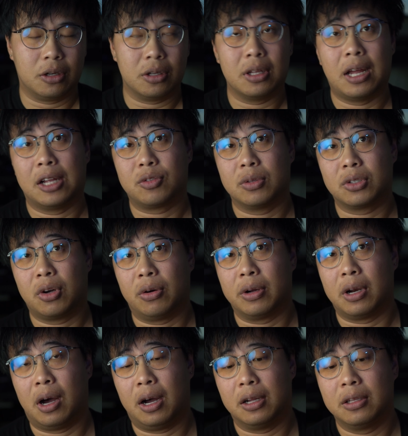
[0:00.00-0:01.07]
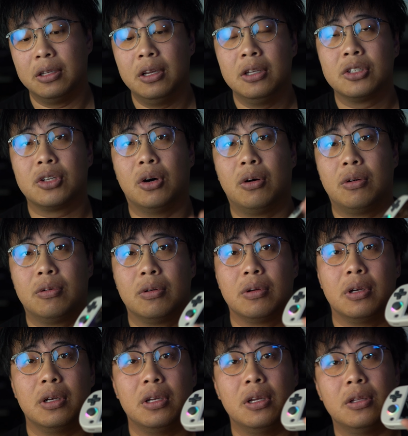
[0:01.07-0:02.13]
That's what's going on. So
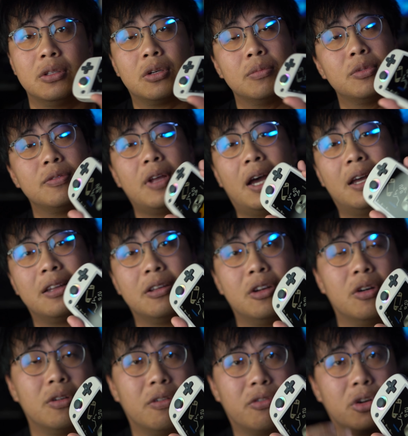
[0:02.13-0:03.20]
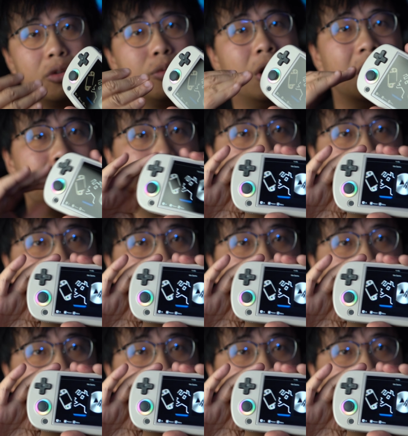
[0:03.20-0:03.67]
in terms of that, you know, if you're trying to